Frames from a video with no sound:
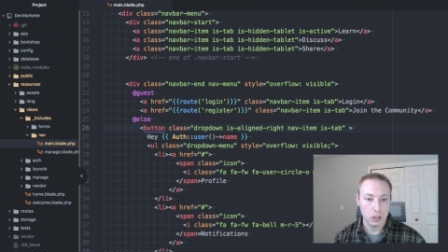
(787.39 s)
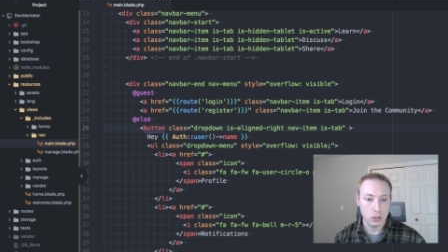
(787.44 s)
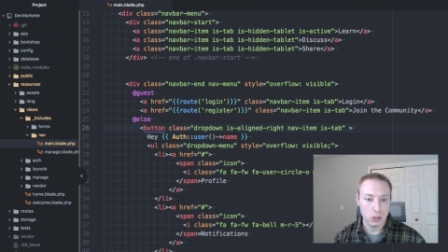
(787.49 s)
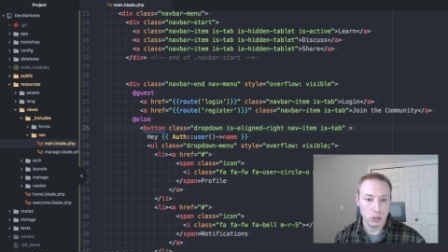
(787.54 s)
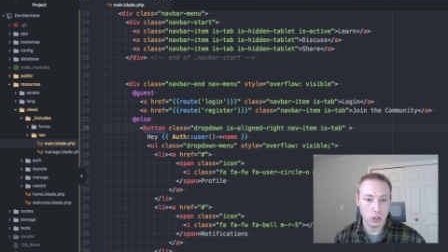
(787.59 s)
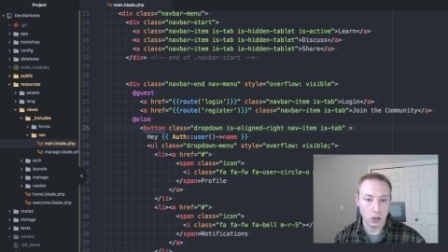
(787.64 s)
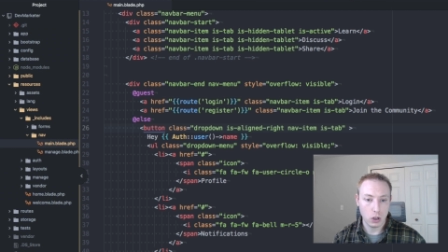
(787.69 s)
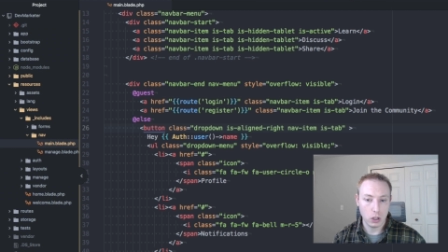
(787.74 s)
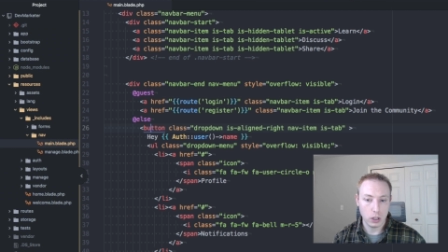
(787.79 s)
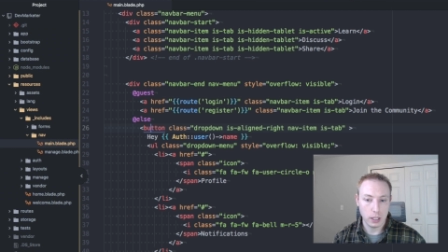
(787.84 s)

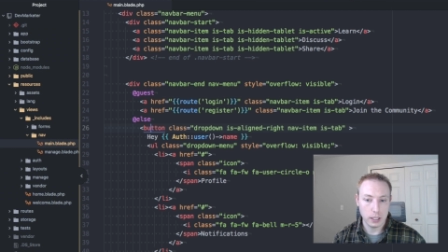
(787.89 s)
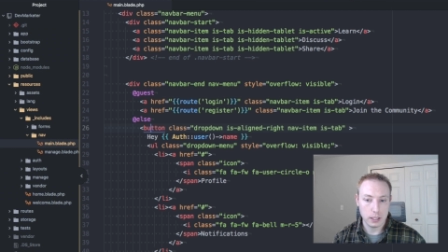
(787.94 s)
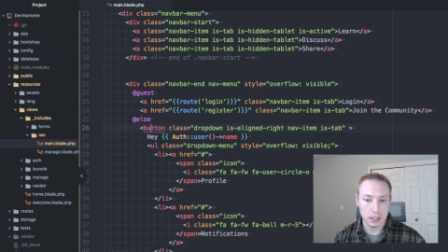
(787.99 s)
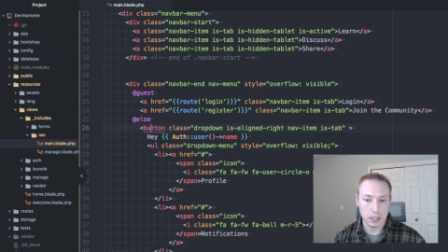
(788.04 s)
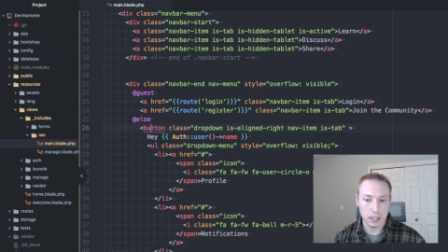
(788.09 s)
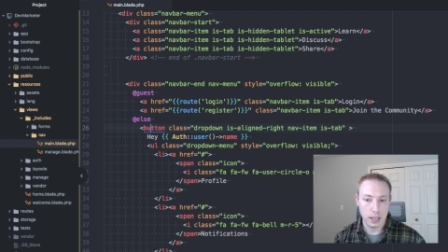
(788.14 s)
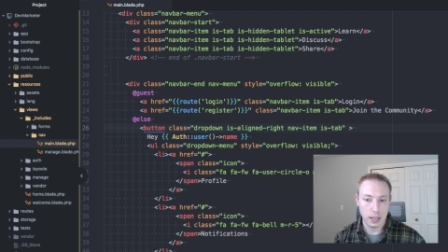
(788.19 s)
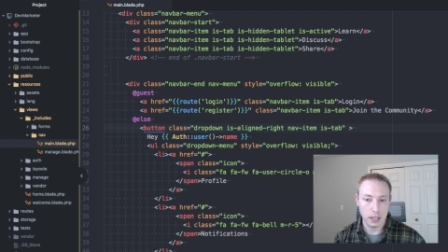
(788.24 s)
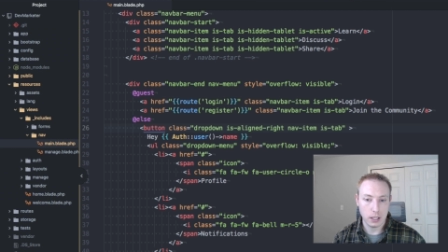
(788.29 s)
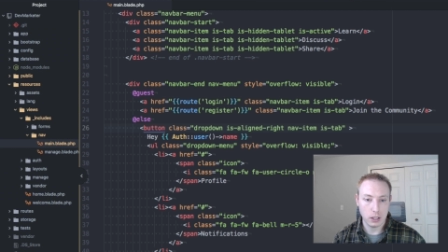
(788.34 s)
So let's
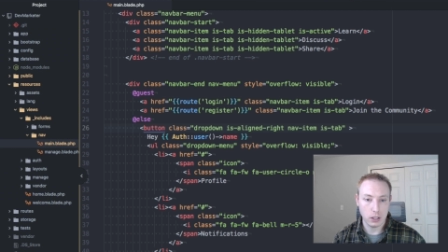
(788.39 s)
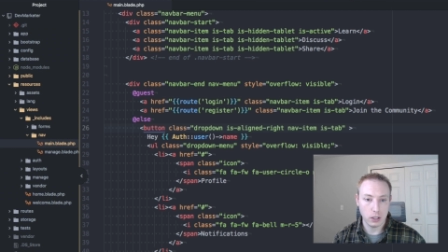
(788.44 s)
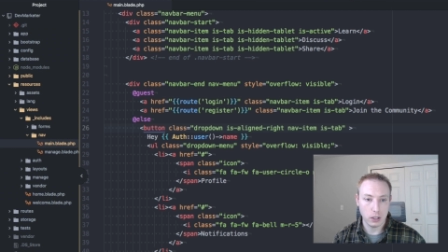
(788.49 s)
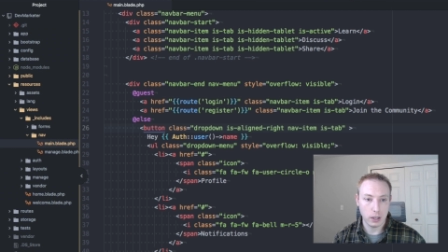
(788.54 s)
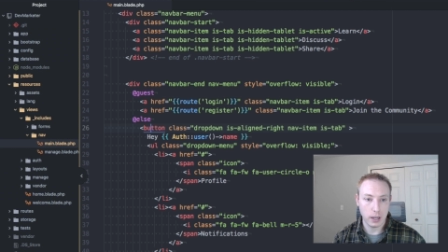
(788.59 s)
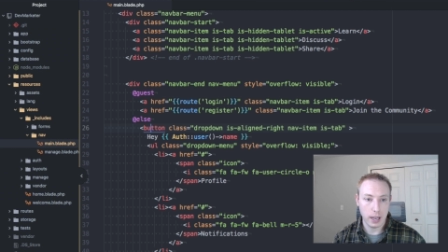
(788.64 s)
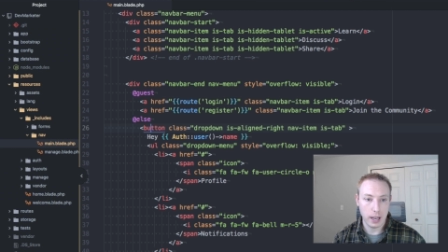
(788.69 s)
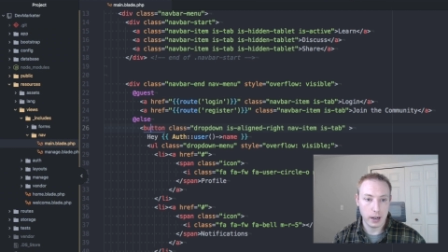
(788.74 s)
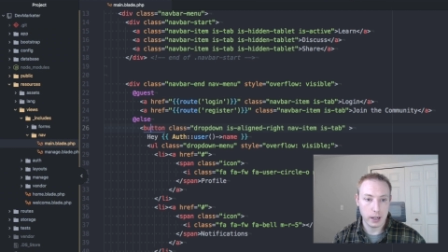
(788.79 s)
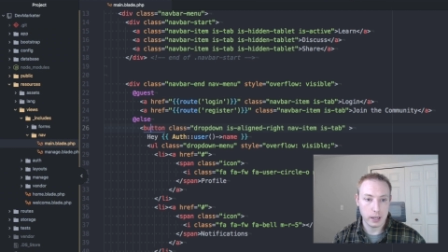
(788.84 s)
take a
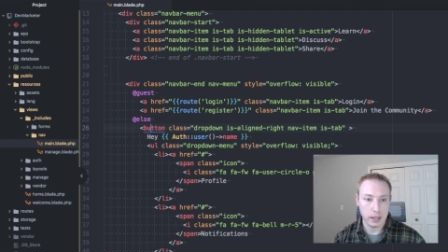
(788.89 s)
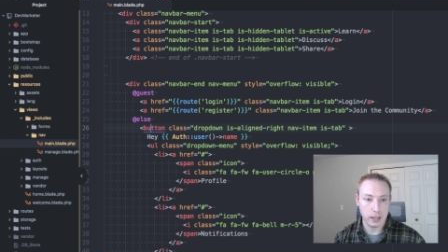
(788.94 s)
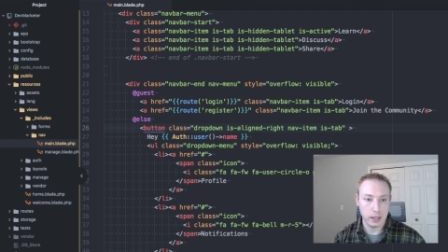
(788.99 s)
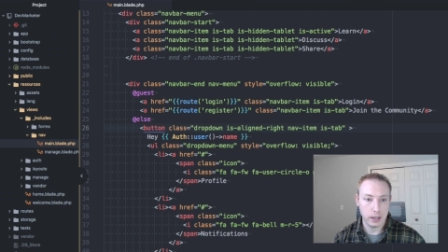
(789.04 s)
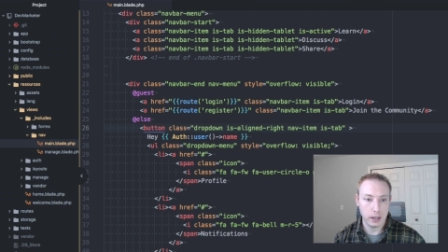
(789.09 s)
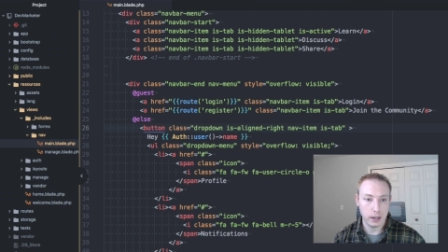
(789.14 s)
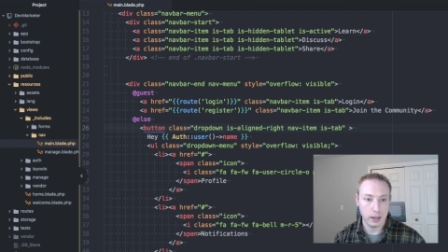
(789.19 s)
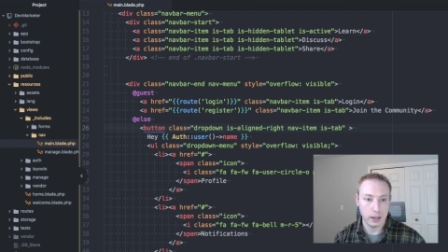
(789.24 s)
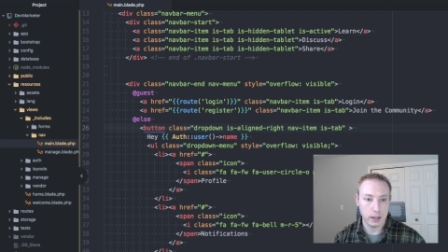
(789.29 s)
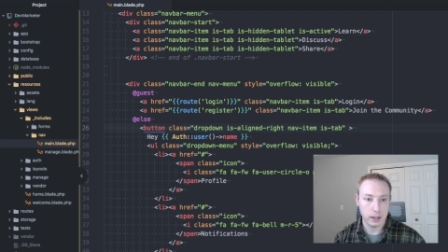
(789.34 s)
look at it
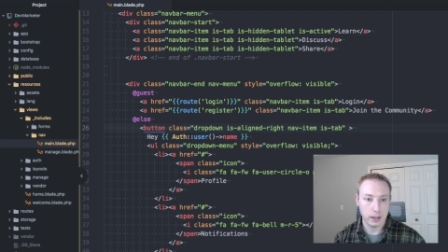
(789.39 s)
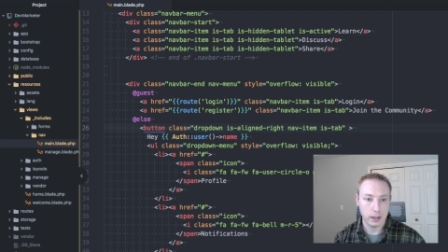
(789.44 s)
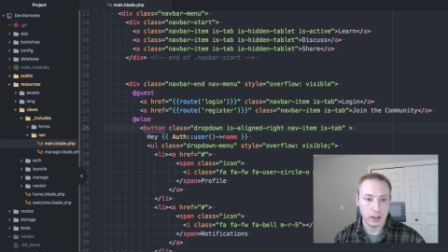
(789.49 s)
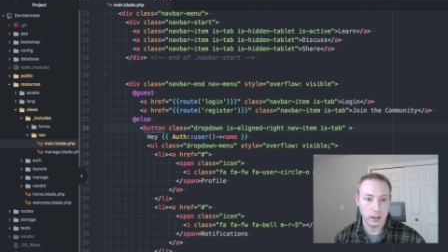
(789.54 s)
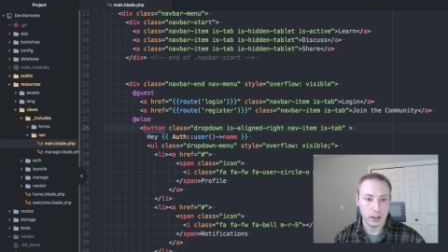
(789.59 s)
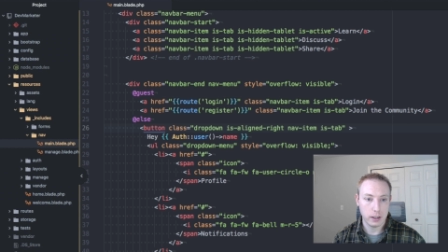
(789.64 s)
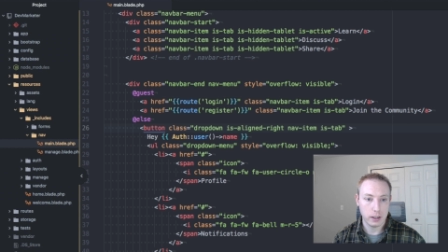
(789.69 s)
here.